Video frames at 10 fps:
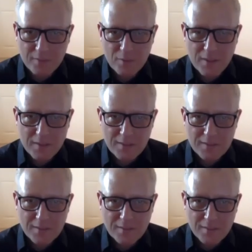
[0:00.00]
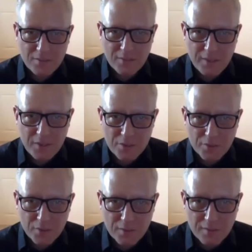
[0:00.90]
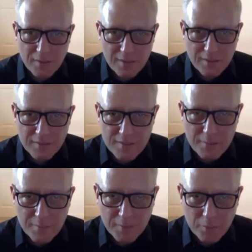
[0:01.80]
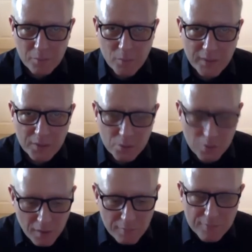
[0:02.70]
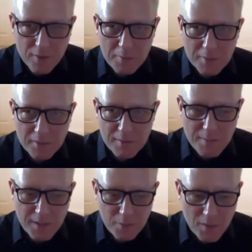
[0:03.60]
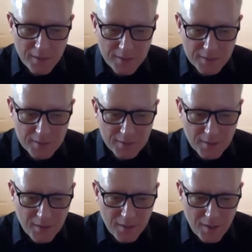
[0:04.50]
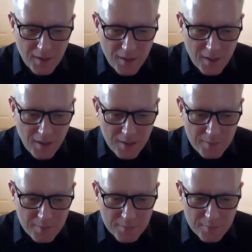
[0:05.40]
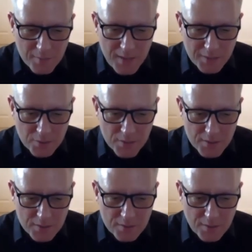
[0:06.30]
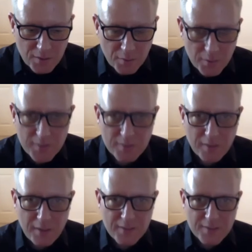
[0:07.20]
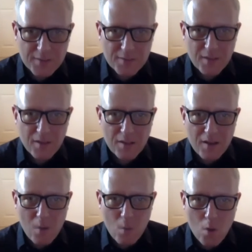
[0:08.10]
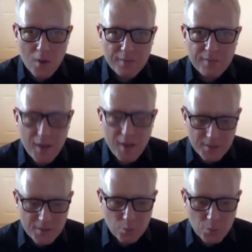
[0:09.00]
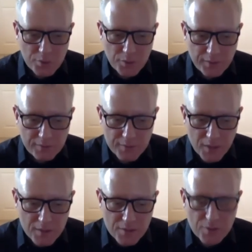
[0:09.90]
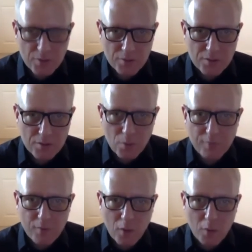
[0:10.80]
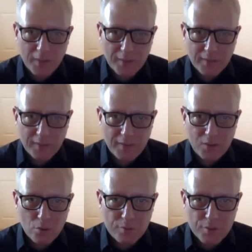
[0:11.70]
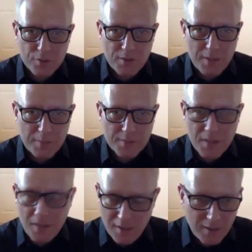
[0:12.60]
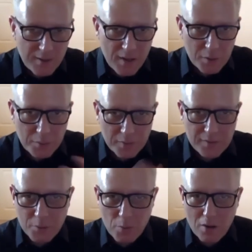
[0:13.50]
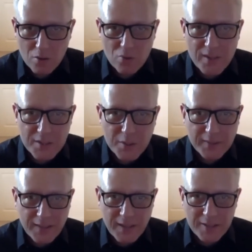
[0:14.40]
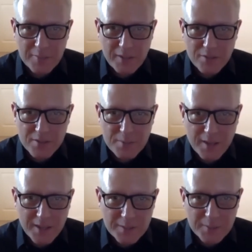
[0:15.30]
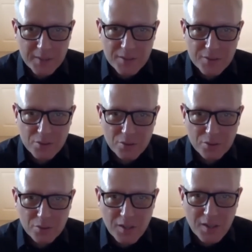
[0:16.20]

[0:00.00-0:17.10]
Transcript: Well, that's really useful and something we could all learn from in many ways. My next question to you is what advice would you give to other students who are following in your footsteps? And I know you are already doing that in many respects because you're